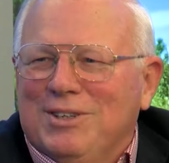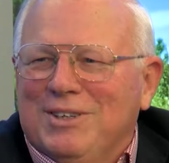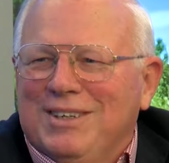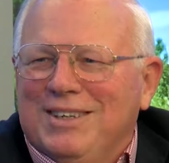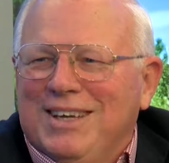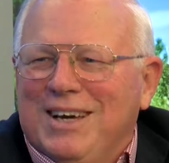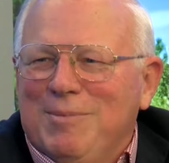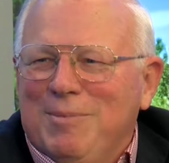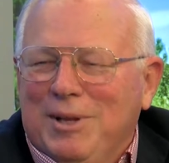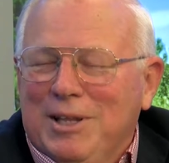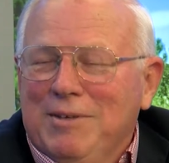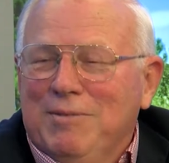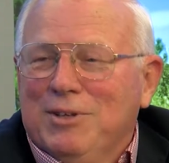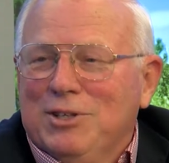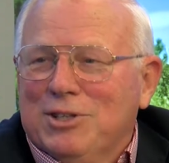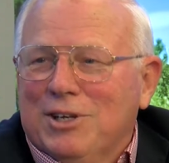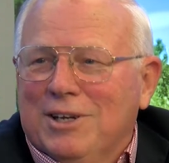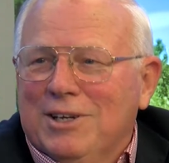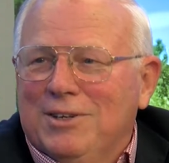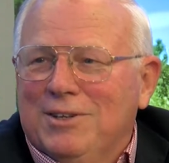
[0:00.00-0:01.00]
I believe
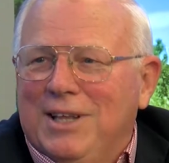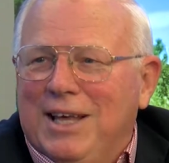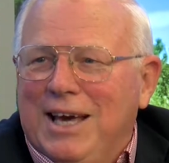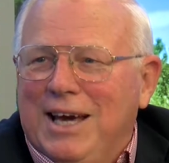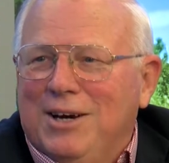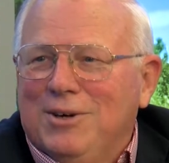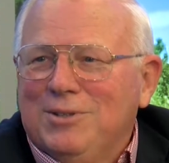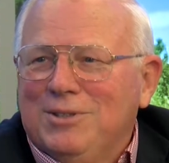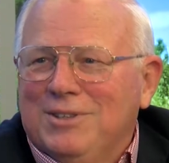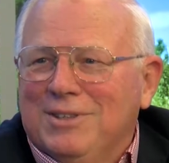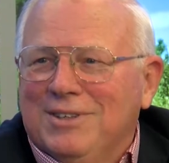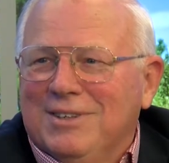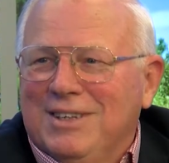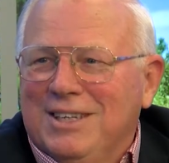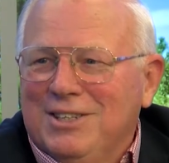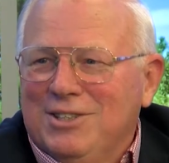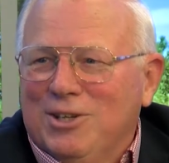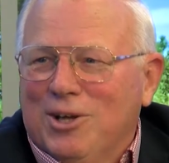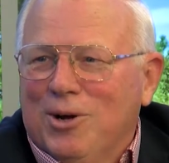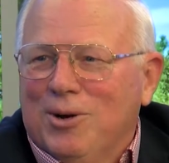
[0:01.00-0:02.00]
it's cleared the House and
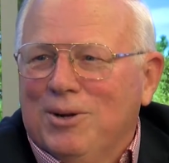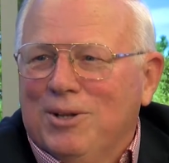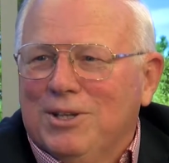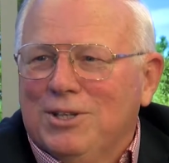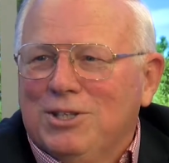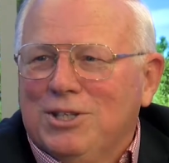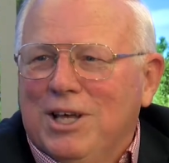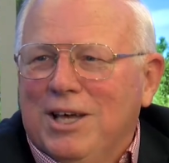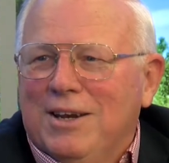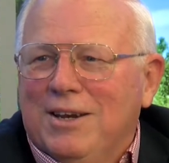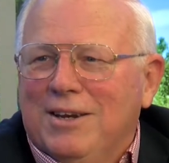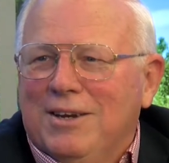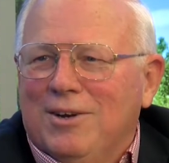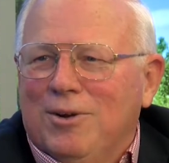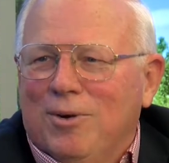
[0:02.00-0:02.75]
needs to go to the Senate.